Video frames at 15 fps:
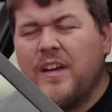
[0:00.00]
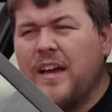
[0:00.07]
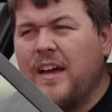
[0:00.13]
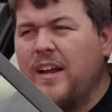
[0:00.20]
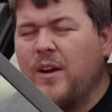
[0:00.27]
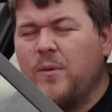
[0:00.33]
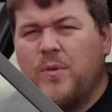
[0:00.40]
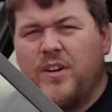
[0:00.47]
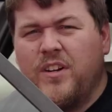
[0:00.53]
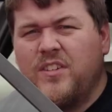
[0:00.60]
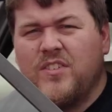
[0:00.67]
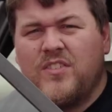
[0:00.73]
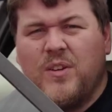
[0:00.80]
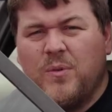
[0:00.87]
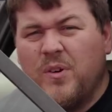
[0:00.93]
and I wanted to
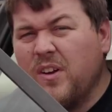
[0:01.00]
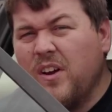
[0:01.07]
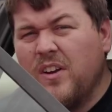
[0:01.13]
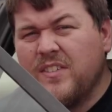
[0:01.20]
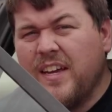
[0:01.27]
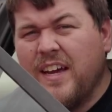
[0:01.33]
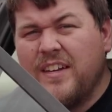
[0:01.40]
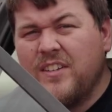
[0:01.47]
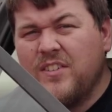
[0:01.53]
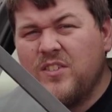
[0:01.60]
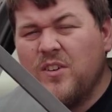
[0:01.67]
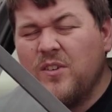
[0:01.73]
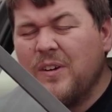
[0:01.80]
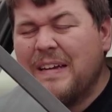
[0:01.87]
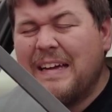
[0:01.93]
see what cars they had in
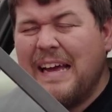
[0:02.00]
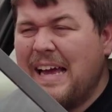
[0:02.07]
stock,